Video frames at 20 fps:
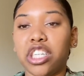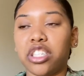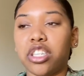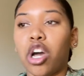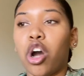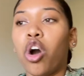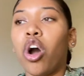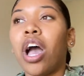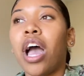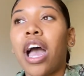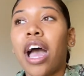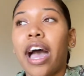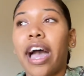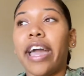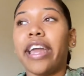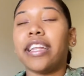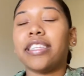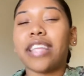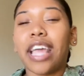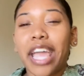So I had
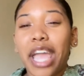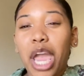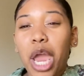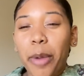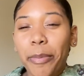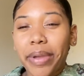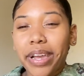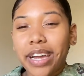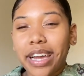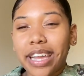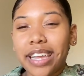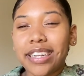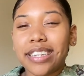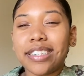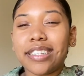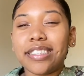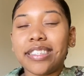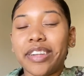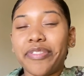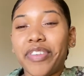to say Emery
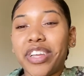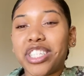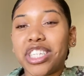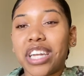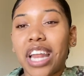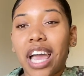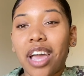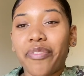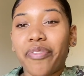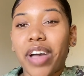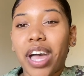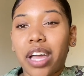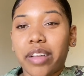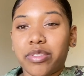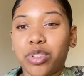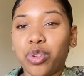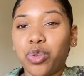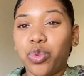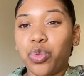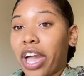Hunt, Division
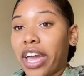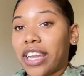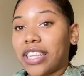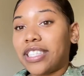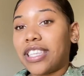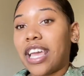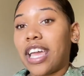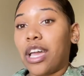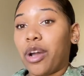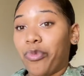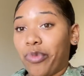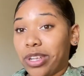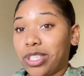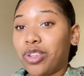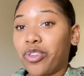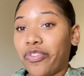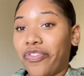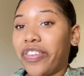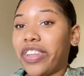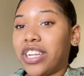952. I had to say it. Once
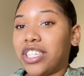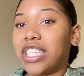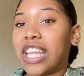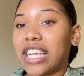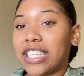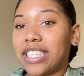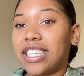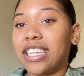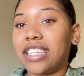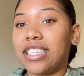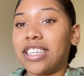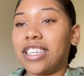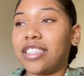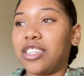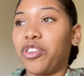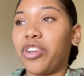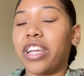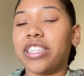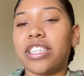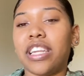you finish that sentence,
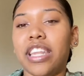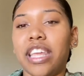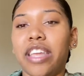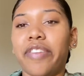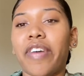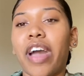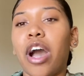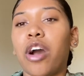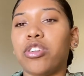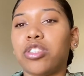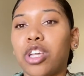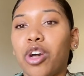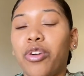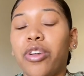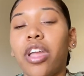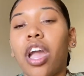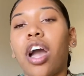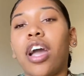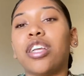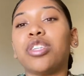you get to leave out. So
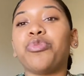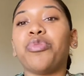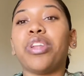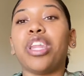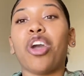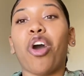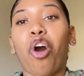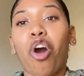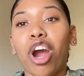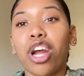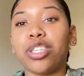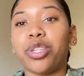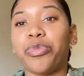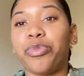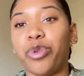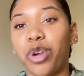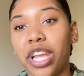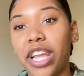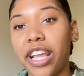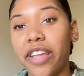yeah, it's really hard to
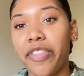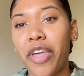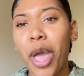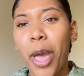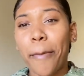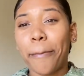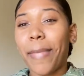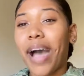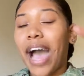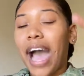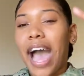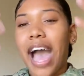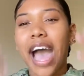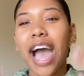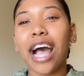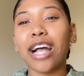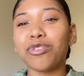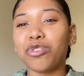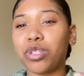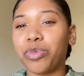breathe. My
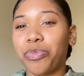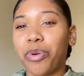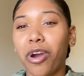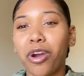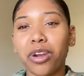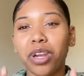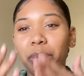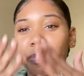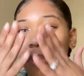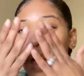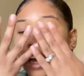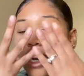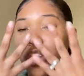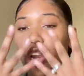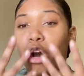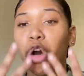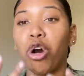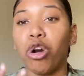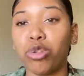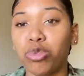eyes was burning. My
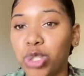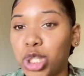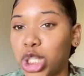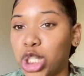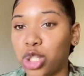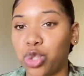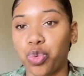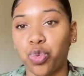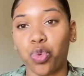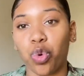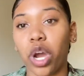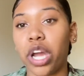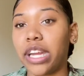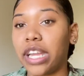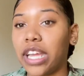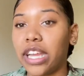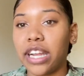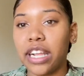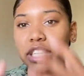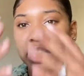nose was just
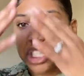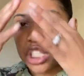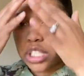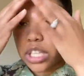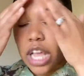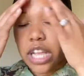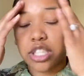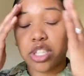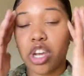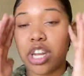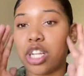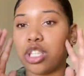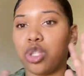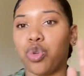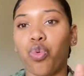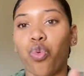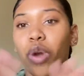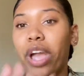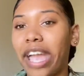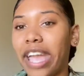running. It's just, I started
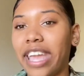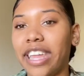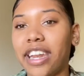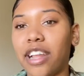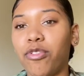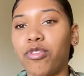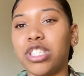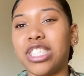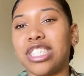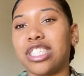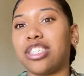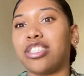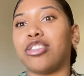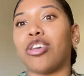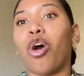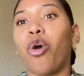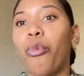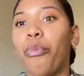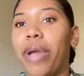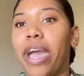sweating. It was just
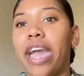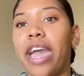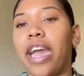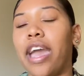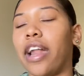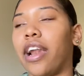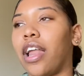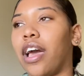so bad.